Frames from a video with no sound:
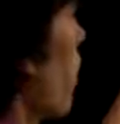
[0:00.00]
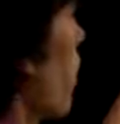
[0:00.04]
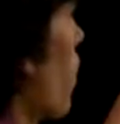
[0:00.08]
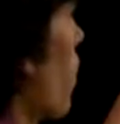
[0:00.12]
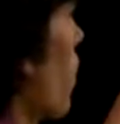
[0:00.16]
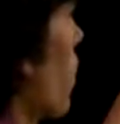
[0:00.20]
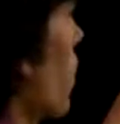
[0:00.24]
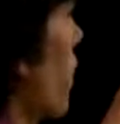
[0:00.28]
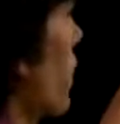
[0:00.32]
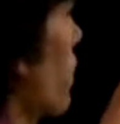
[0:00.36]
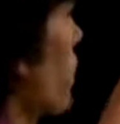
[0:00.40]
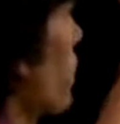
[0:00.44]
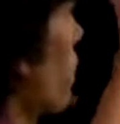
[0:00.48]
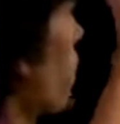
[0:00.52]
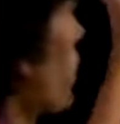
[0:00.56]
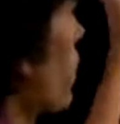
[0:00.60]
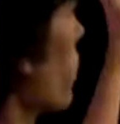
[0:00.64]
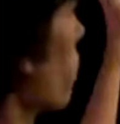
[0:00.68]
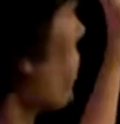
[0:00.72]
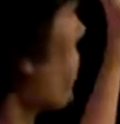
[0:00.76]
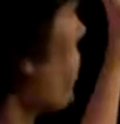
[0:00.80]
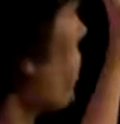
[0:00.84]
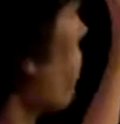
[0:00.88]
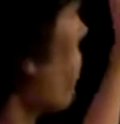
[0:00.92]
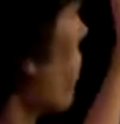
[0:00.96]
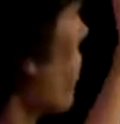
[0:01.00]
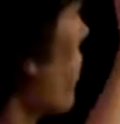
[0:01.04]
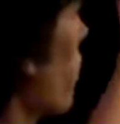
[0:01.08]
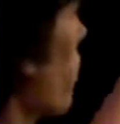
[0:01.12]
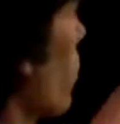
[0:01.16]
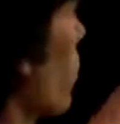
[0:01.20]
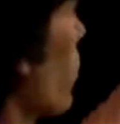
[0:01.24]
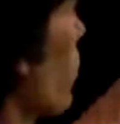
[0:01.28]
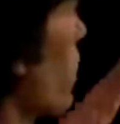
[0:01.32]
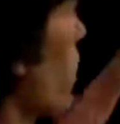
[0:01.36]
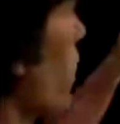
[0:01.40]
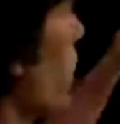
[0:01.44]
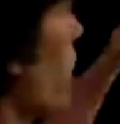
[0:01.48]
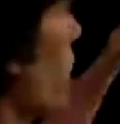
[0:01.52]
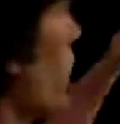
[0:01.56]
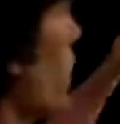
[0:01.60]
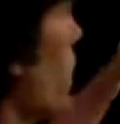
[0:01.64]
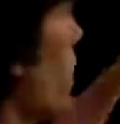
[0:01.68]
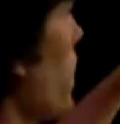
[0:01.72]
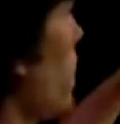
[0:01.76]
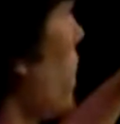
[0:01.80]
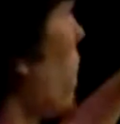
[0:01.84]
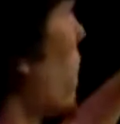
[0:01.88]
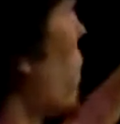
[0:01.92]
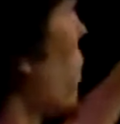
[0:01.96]
Alright, so
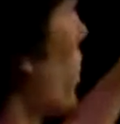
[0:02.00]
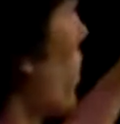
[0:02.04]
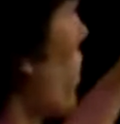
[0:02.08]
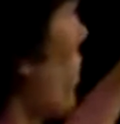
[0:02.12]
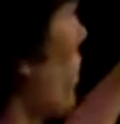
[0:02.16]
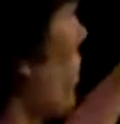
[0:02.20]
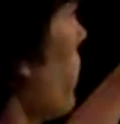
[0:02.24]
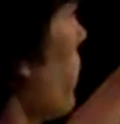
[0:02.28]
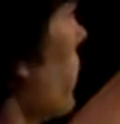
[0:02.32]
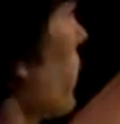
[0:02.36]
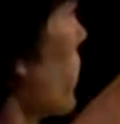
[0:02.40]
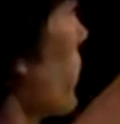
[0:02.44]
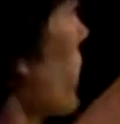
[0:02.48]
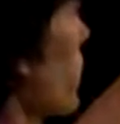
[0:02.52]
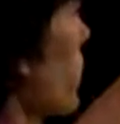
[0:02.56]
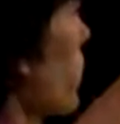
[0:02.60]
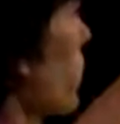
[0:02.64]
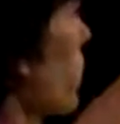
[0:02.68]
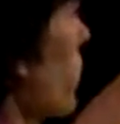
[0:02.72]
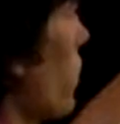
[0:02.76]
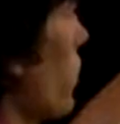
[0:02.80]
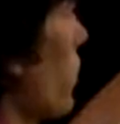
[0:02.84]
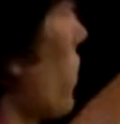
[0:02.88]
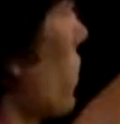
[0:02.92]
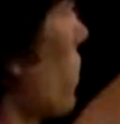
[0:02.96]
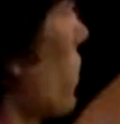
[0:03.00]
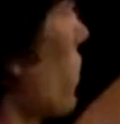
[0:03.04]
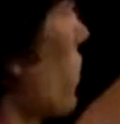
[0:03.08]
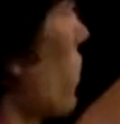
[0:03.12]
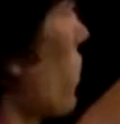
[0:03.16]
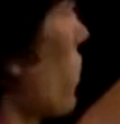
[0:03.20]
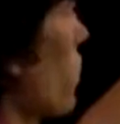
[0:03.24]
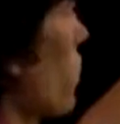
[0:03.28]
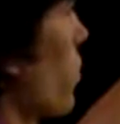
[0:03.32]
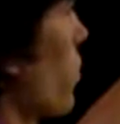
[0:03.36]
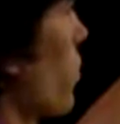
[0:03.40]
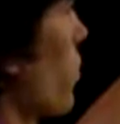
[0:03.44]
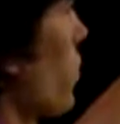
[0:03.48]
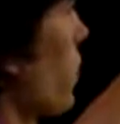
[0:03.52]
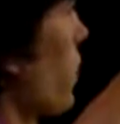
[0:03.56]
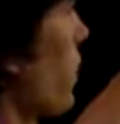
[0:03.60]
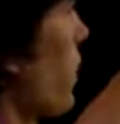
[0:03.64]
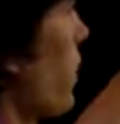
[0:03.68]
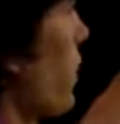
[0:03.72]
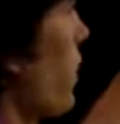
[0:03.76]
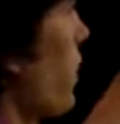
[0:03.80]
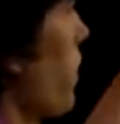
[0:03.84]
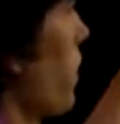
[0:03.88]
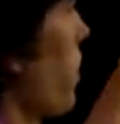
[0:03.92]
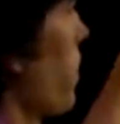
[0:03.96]
each of these clutches controls
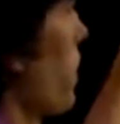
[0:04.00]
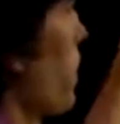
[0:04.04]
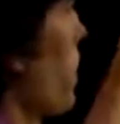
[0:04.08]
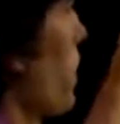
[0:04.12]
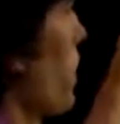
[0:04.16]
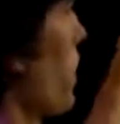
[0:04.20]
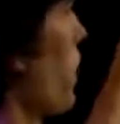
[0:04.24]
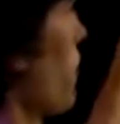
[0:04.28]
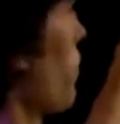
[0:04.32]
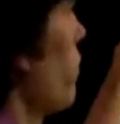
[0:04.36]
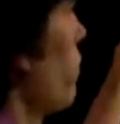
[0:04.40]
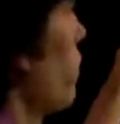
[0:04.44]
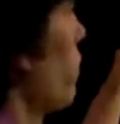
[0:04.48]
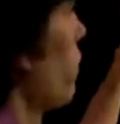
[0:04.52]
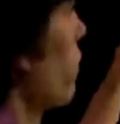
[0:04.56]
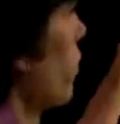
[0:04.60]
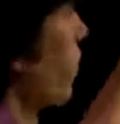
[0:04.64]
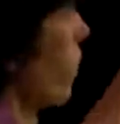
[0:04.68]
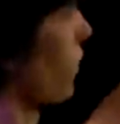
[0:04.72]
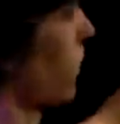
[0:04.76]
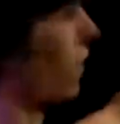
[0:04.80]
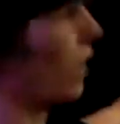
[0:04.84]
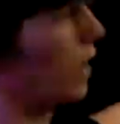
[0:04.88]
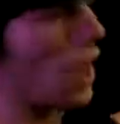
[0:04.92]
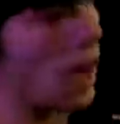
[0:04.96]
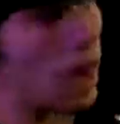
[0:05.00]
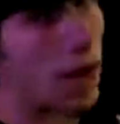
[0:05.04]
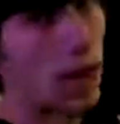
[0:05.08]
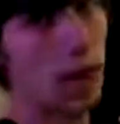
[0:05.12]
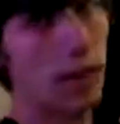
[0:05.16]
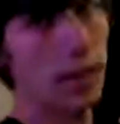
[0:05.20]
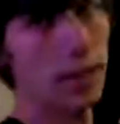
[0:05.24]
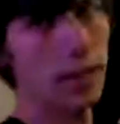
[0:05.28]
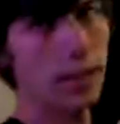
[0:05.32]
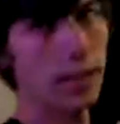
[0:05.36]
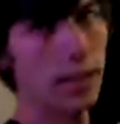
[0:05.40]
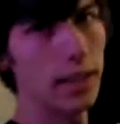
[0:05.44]
either the even or the odd